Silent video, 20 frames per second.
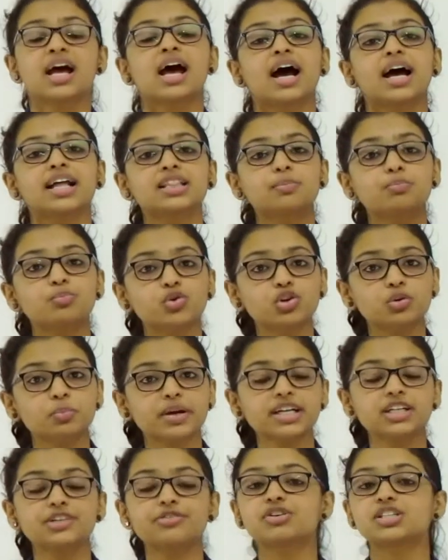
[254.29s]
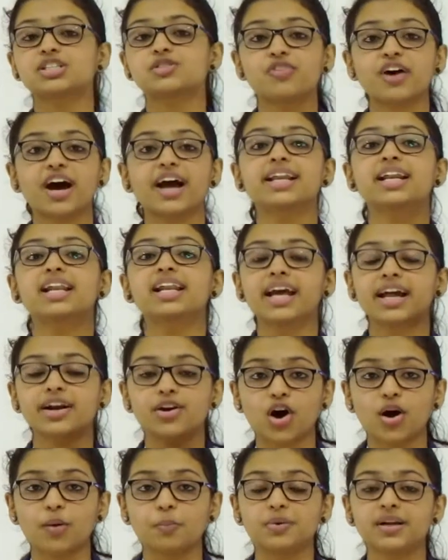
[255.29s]
and the movement was finally
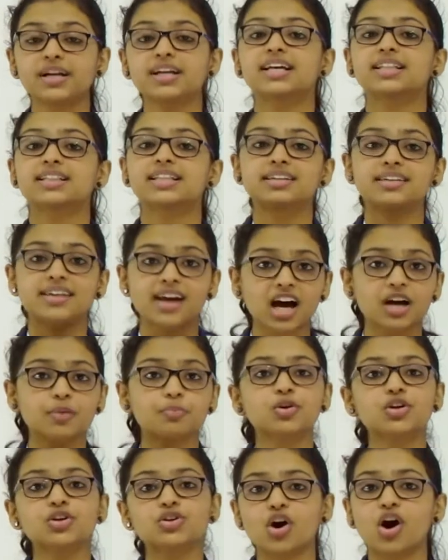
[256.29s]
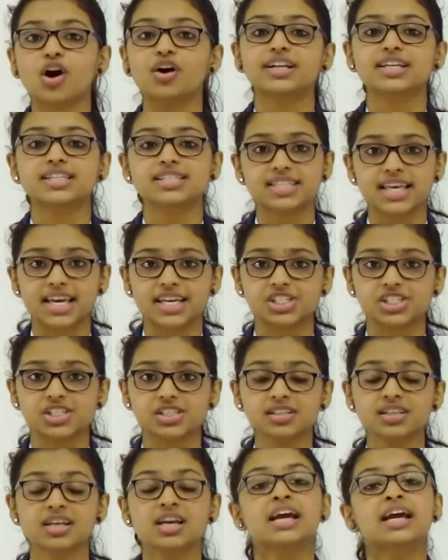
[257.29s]
adopted at the Nagpur Congress
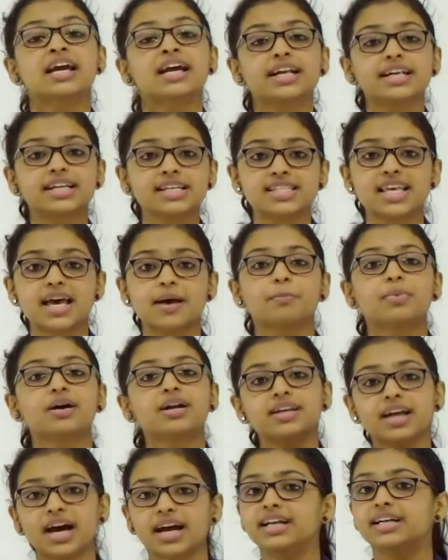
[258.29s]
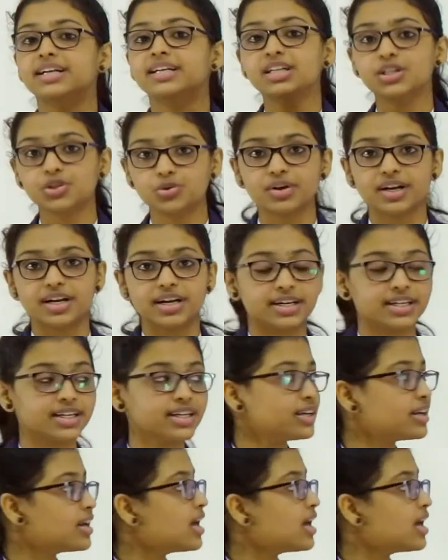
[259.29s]
session in December 1920,